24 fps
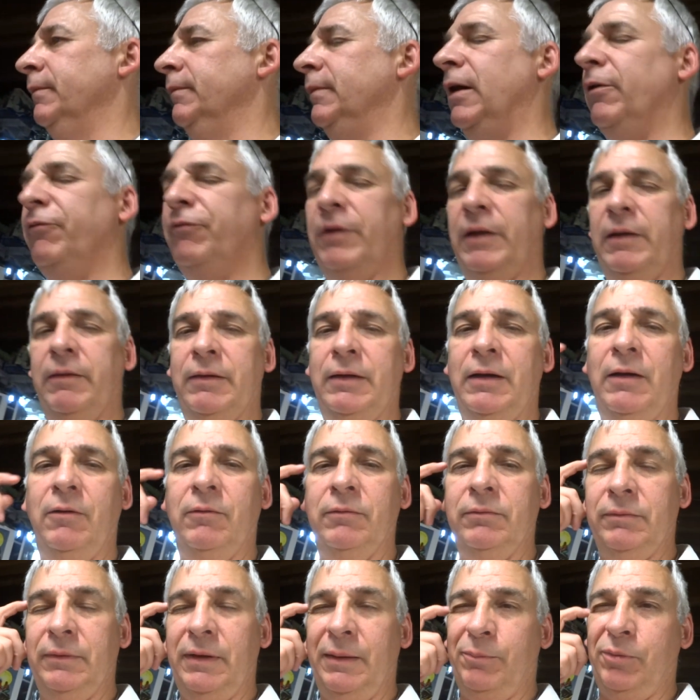I'll figure it
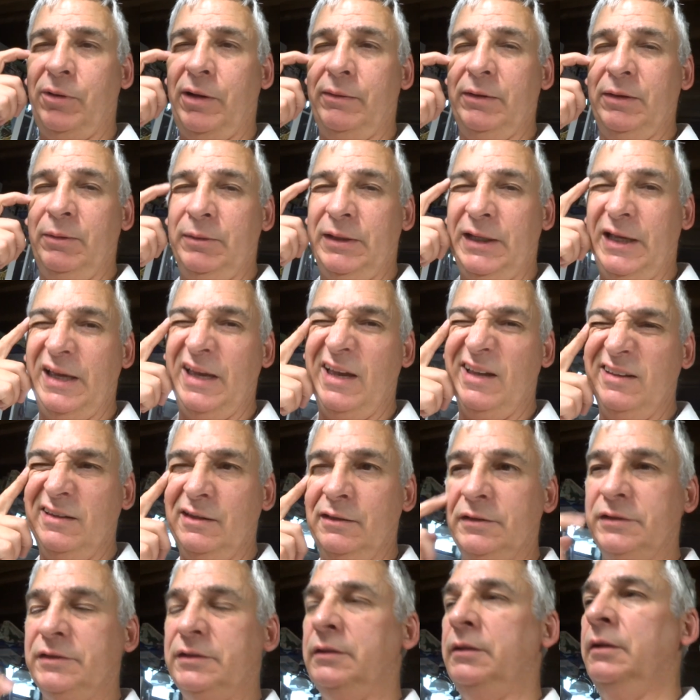out probably when I end
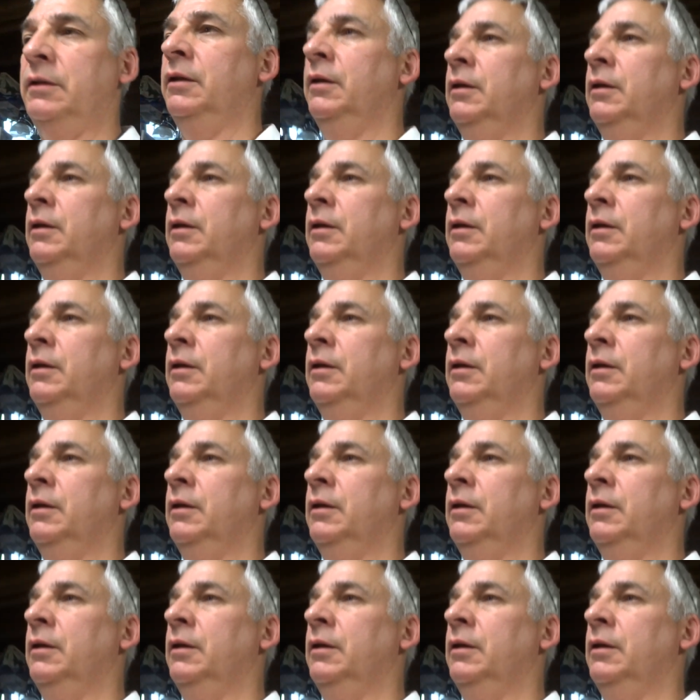this.